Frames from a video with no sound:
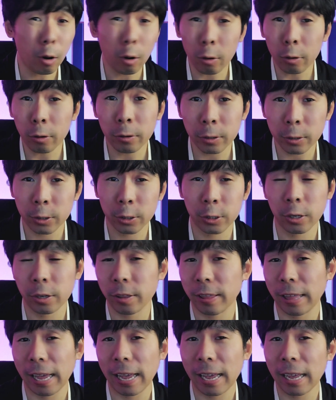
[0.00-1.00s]
or
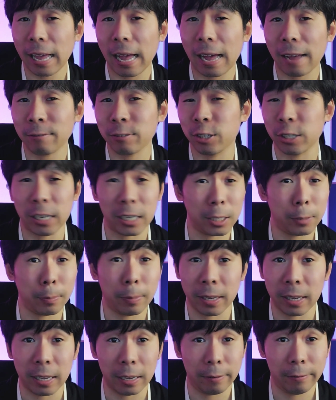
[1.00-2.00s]
should they have just
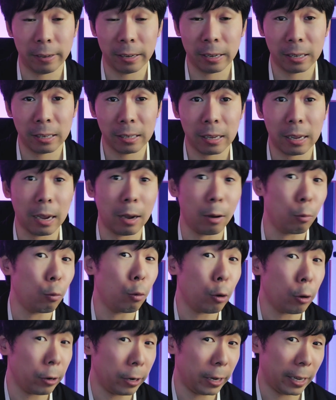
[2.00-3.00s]
been given a
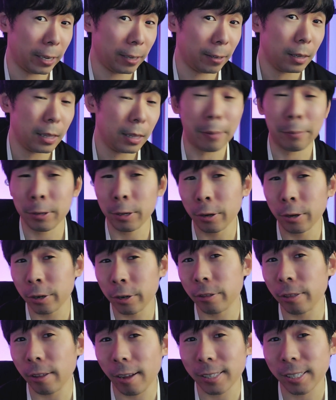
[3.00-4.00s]
warning? Let me know
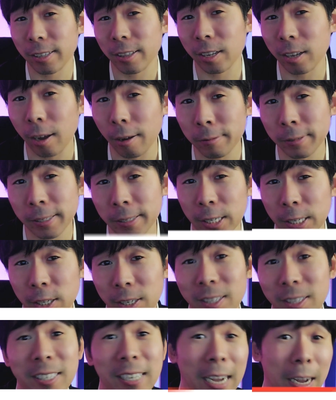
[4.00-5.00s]
your thoughts in the comment
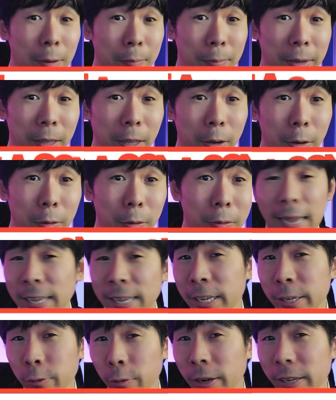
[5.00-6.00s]
section down below.
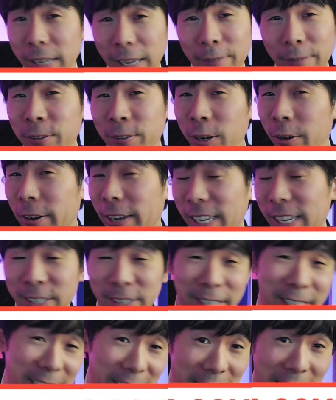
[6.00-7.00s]
And you know what? If you're
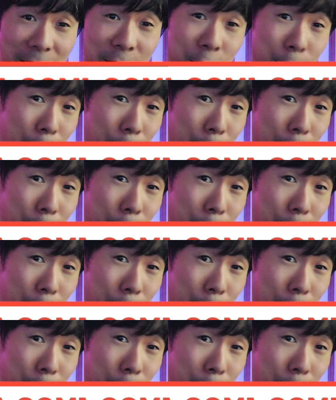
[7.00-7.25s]
interested in